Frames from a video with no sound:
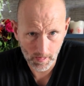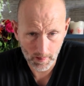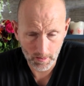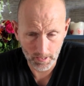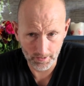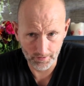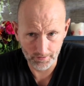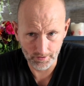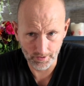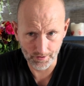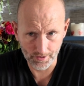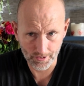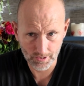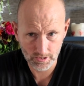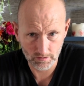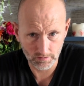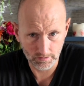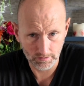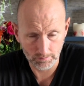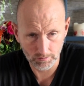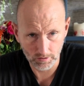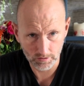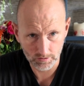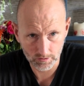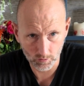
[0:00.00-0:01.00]

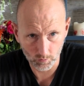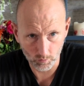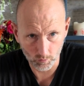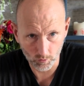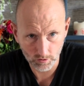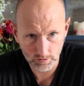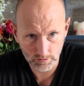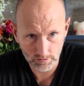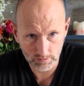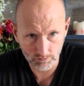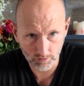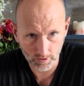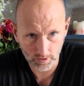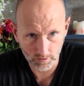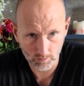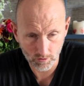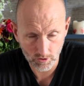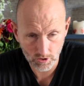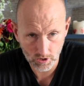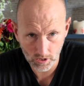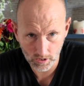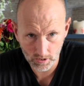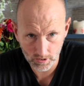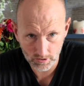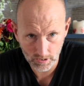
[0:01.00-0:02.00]
initially because I don't want to run out of
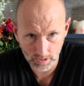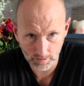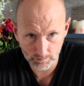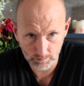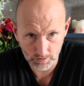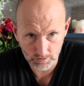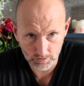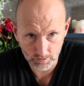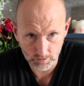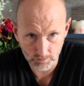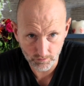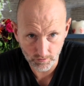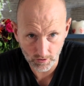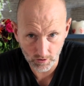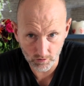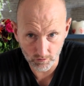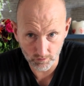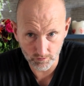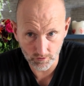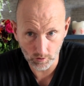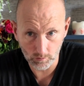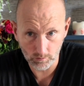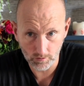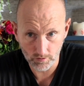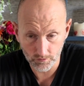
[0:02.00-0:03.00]
charge halfway through
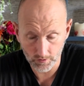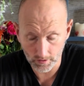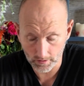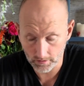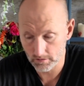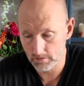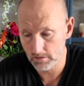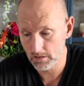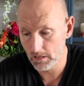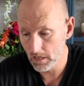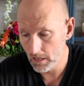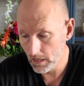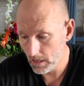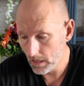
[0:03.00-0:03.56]
filming things.